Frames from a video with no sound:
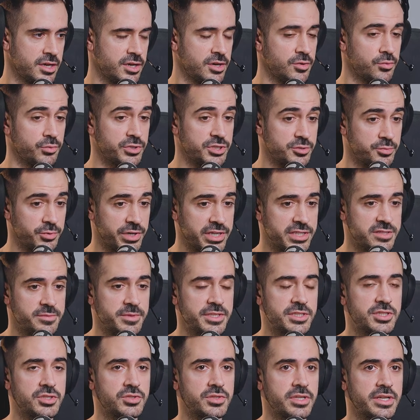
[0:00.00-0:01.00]
which brings
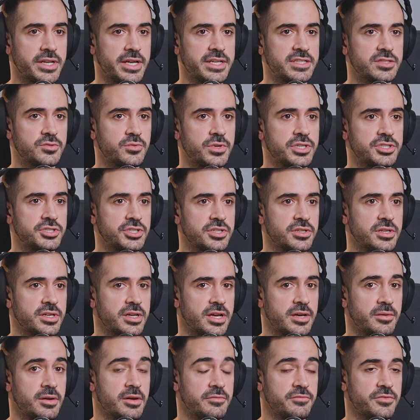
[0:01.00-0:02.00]
me to the next question.
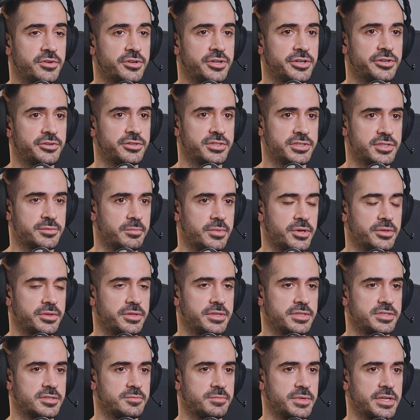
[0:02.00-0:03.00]
I'm very curious about
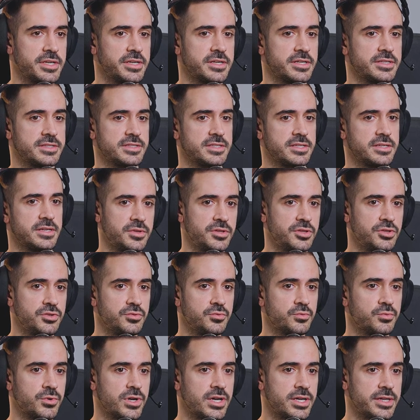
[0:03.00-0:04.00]
this because you
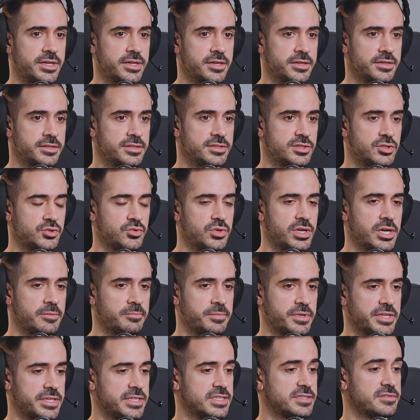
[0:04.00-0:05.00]
run two
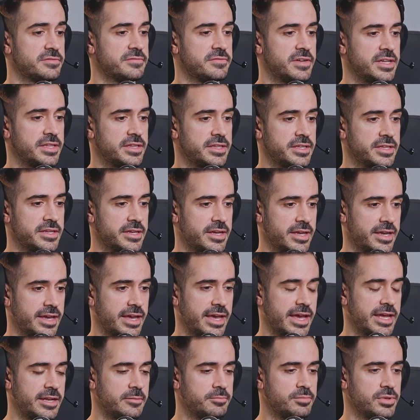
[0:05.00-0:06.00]
companies, Funded
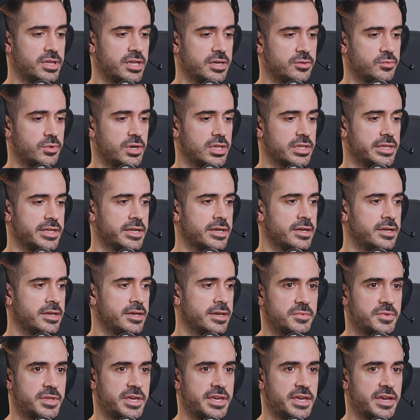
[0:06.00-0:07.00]
and Plug Wallet.
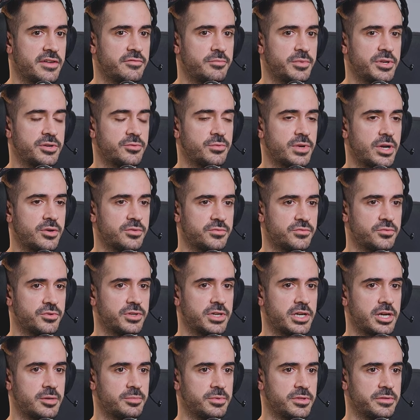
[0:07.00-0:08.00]
They have been around for a
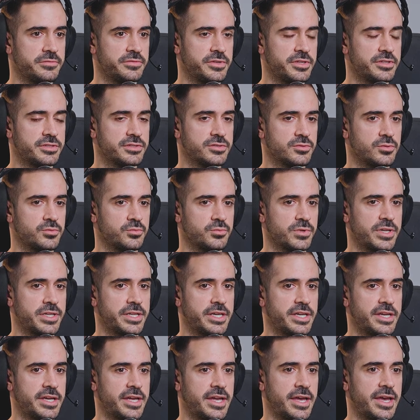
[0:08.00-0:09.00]
couple of years
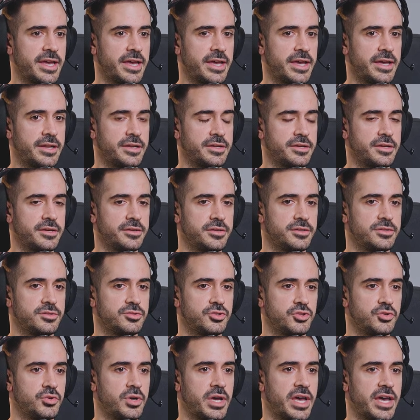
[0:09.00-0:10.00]
already. And
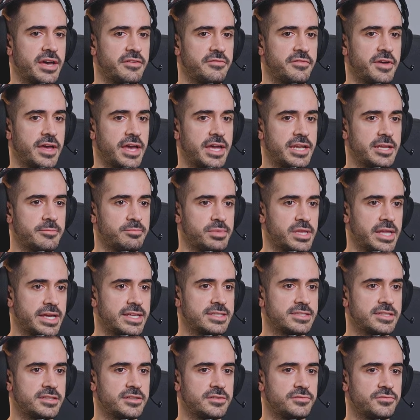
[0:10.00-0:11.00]
do you have any
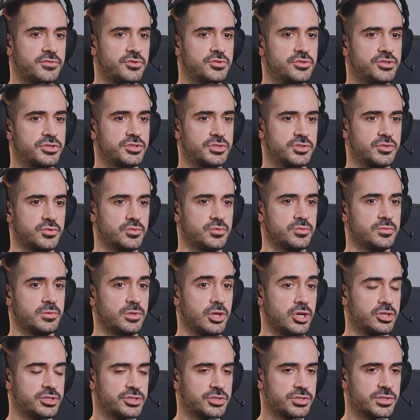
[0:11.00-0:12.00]
plans in the future to
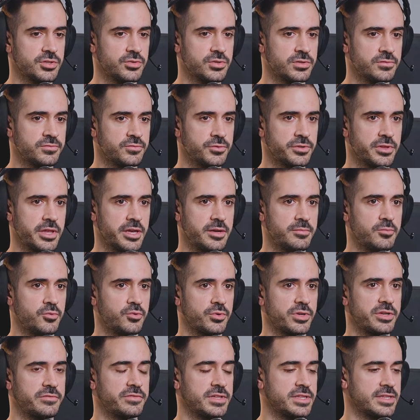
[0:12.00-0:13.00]
launch a token for them
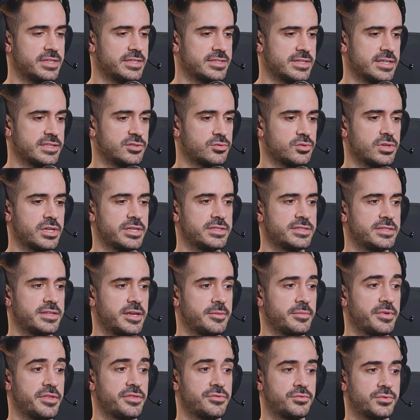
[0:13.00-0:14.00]
or even decentralize
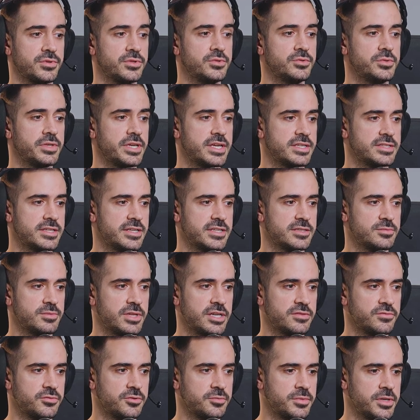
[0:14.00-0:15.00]
them through the SNS
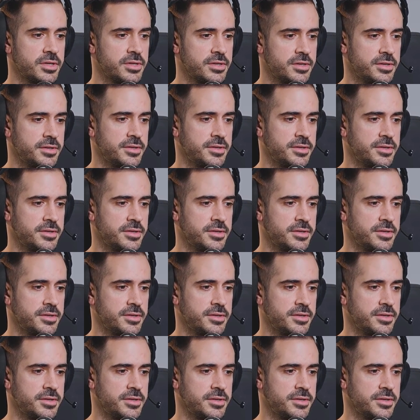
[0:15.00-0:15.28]
platform?